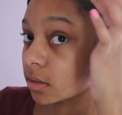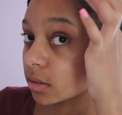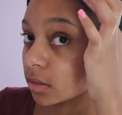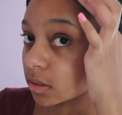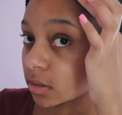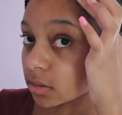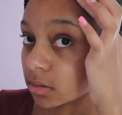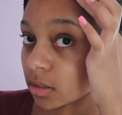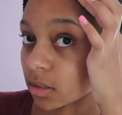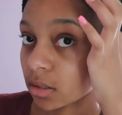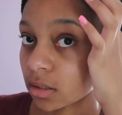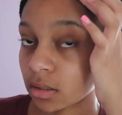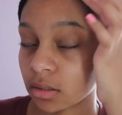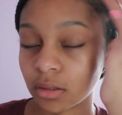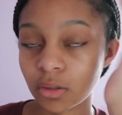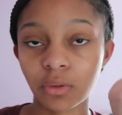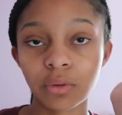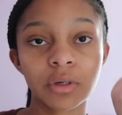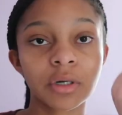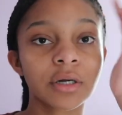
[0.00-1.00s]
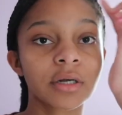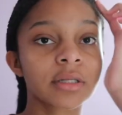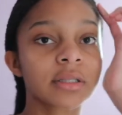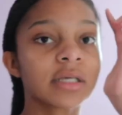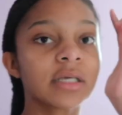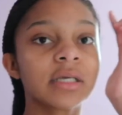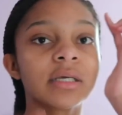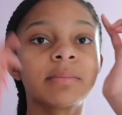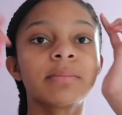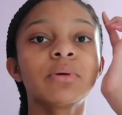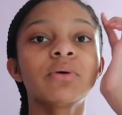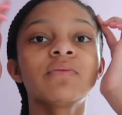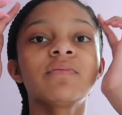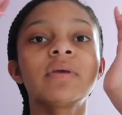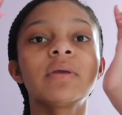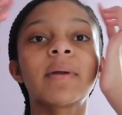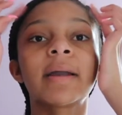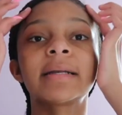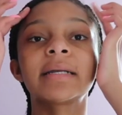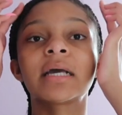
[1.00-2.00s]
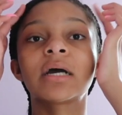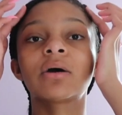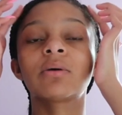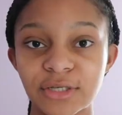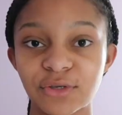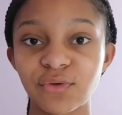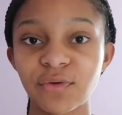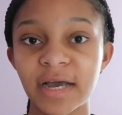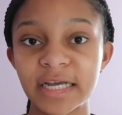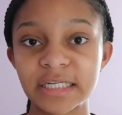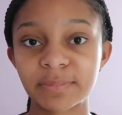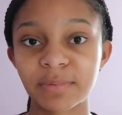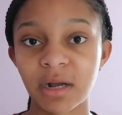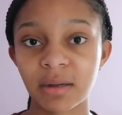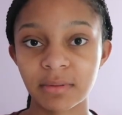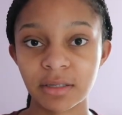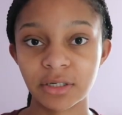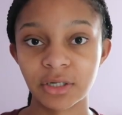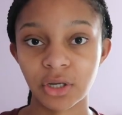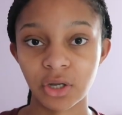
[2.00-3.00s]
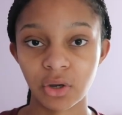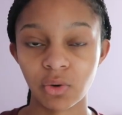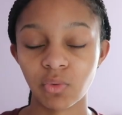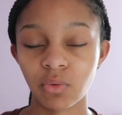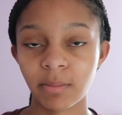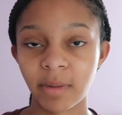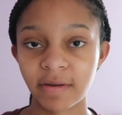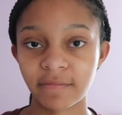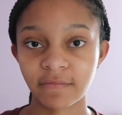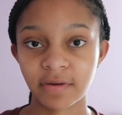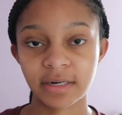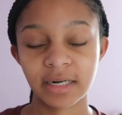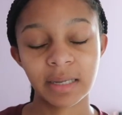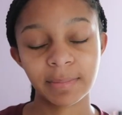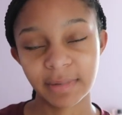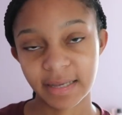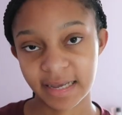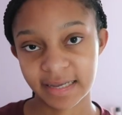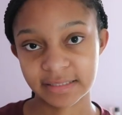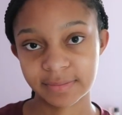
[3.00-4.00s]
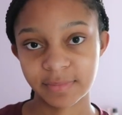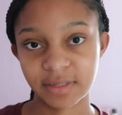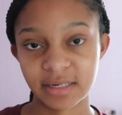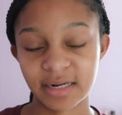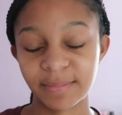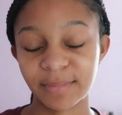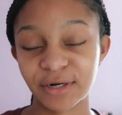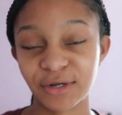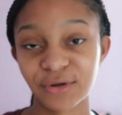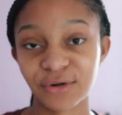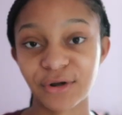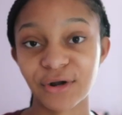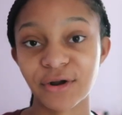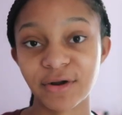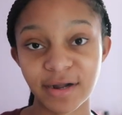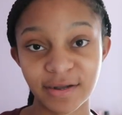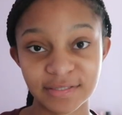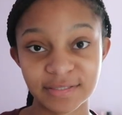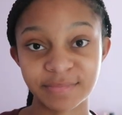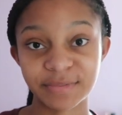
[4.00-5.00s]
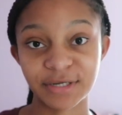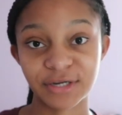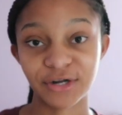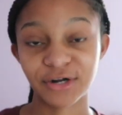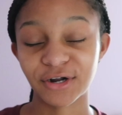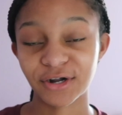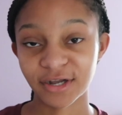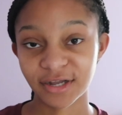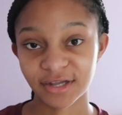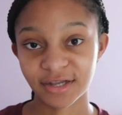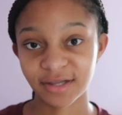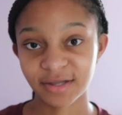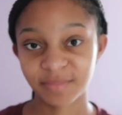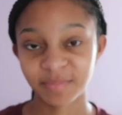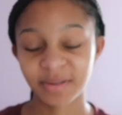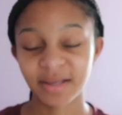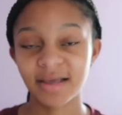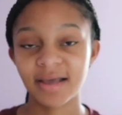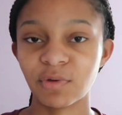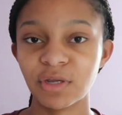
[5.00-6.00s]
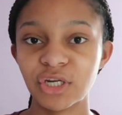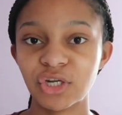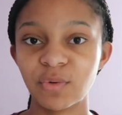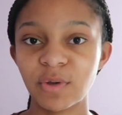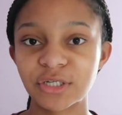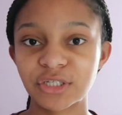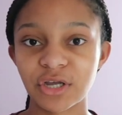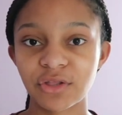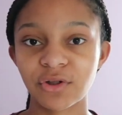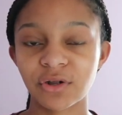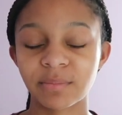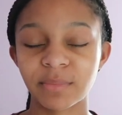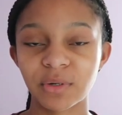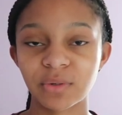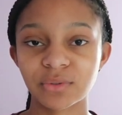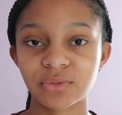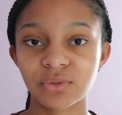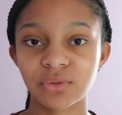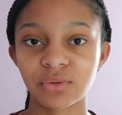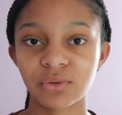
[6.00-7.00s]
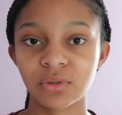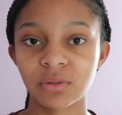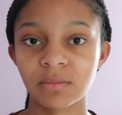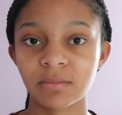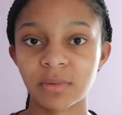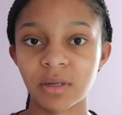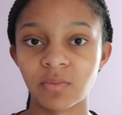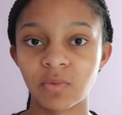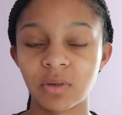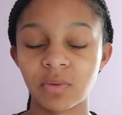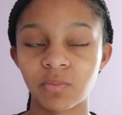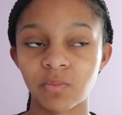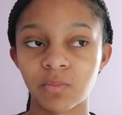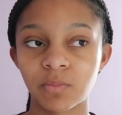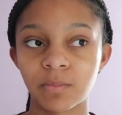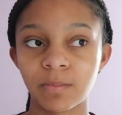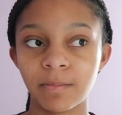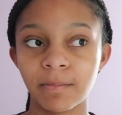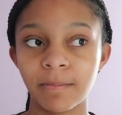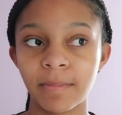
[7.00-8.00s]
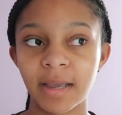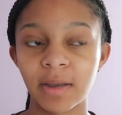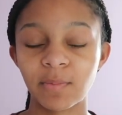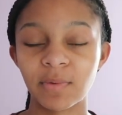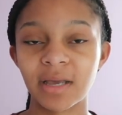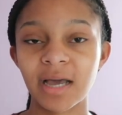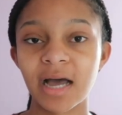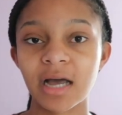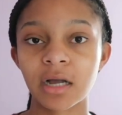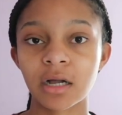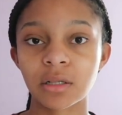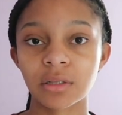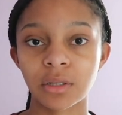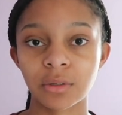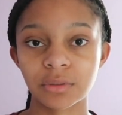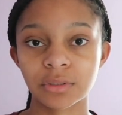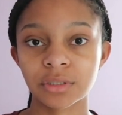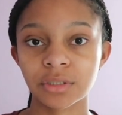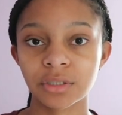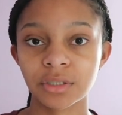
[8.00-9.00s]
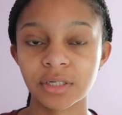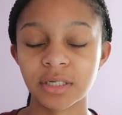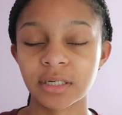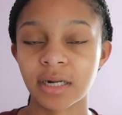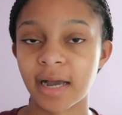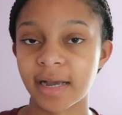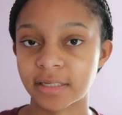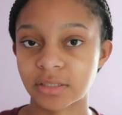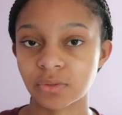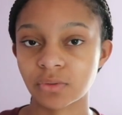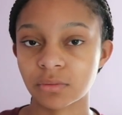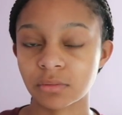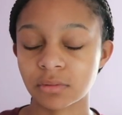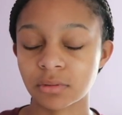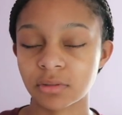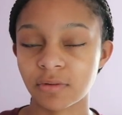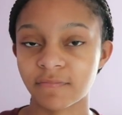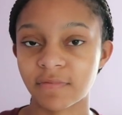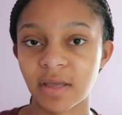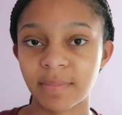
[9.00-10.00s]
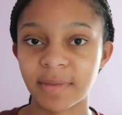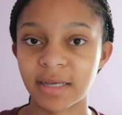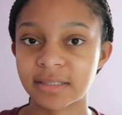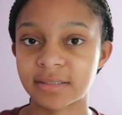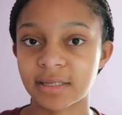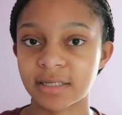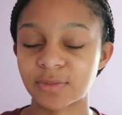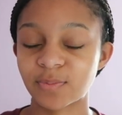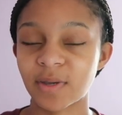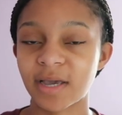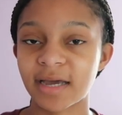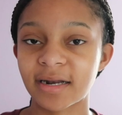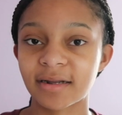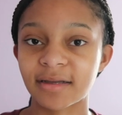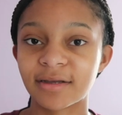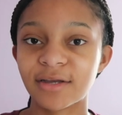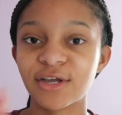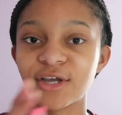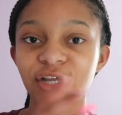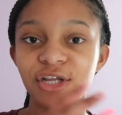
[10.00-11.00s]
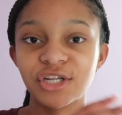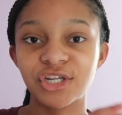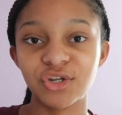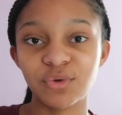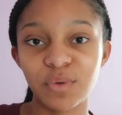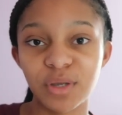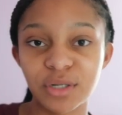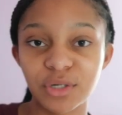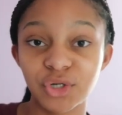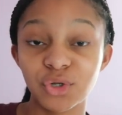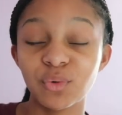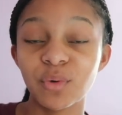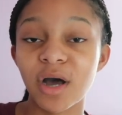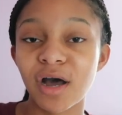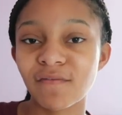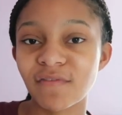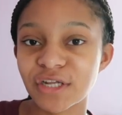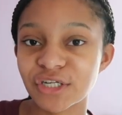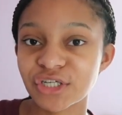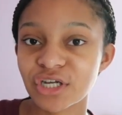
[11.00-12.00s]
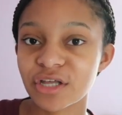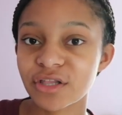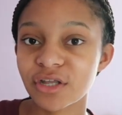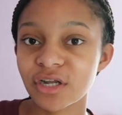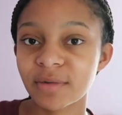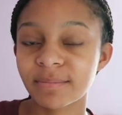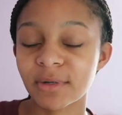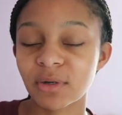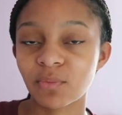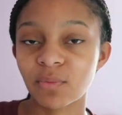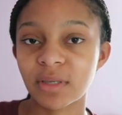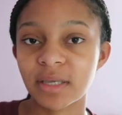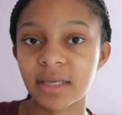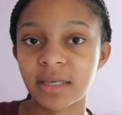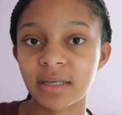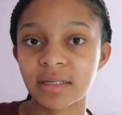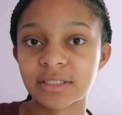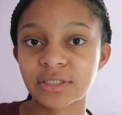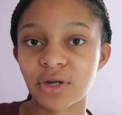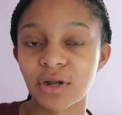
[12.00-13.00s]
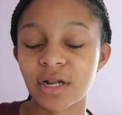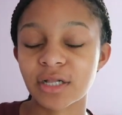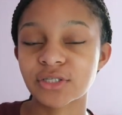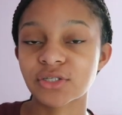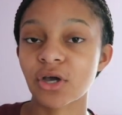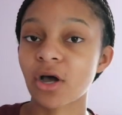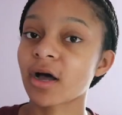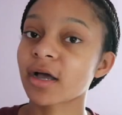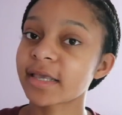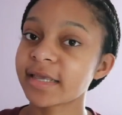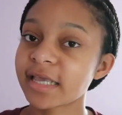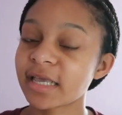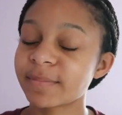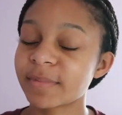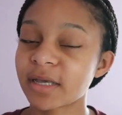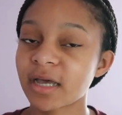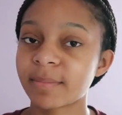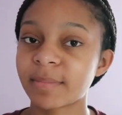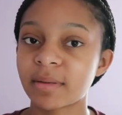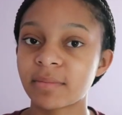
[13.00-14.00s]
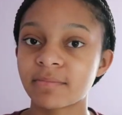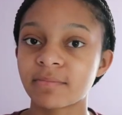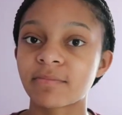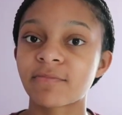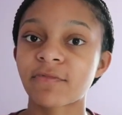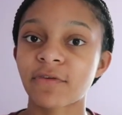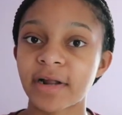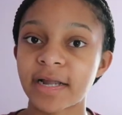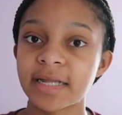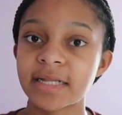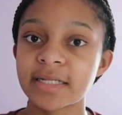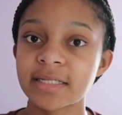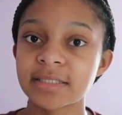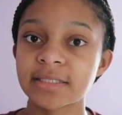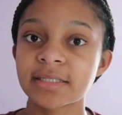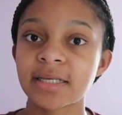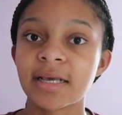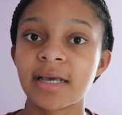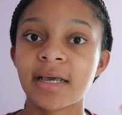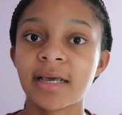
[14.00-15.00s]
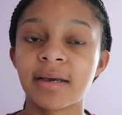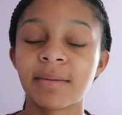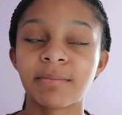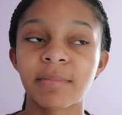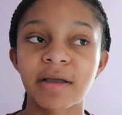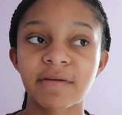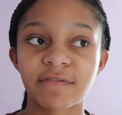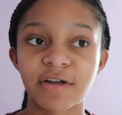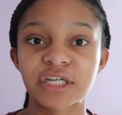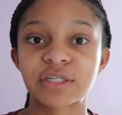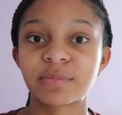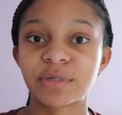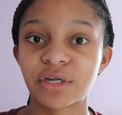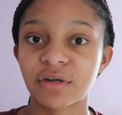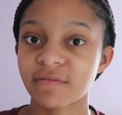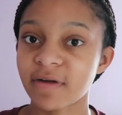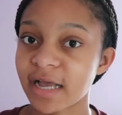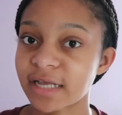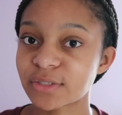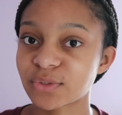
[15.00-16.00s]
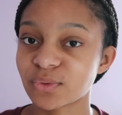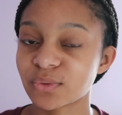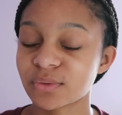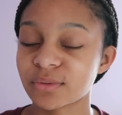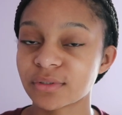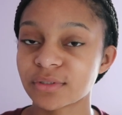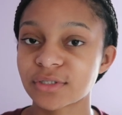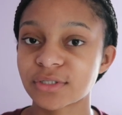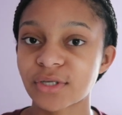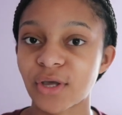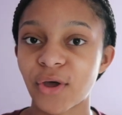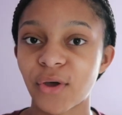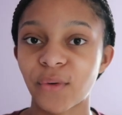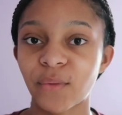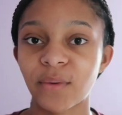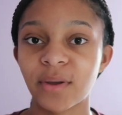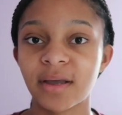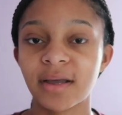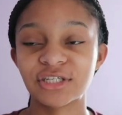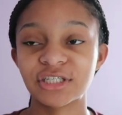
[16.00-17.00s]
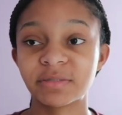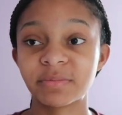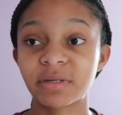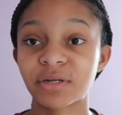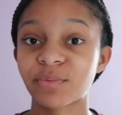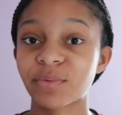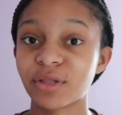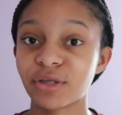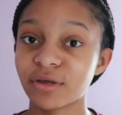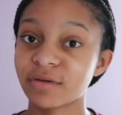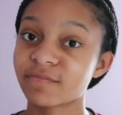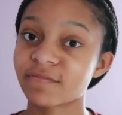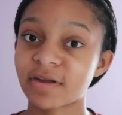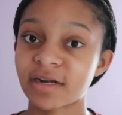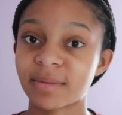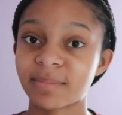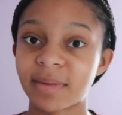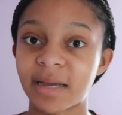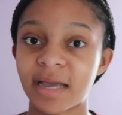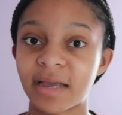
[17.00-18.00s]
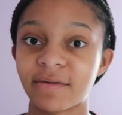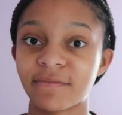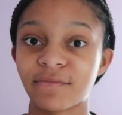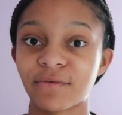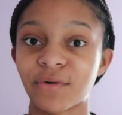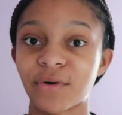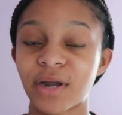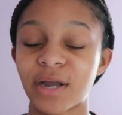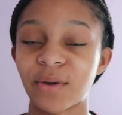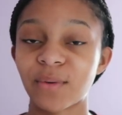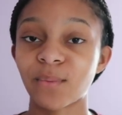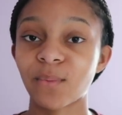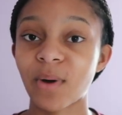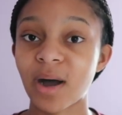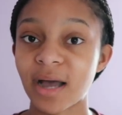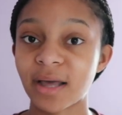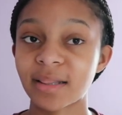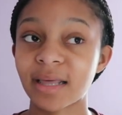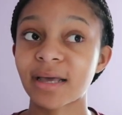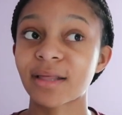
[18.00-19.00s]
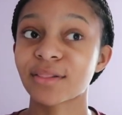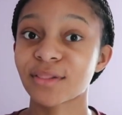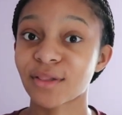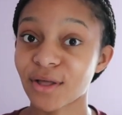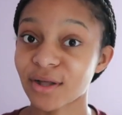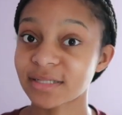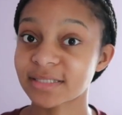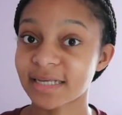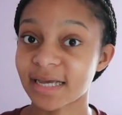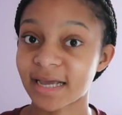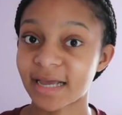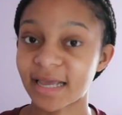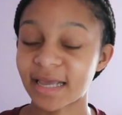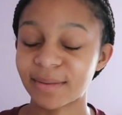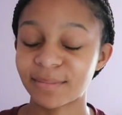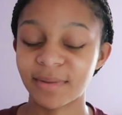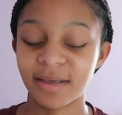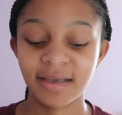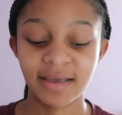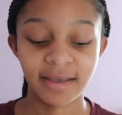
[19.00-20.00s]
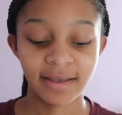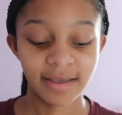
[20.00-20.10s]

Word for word: looking a little curly and poofy right now. So you guys probably know my friend named Yasmin. I'm gonna go to her house and pick her up. We knew each other in middle school, but we made, we got closer in high school. So if that makes sense, we kind of knew knew of each other, but we started talking and becoming friends my freshman year of high school. So she's been a really good friend of mine for a while, like a long time.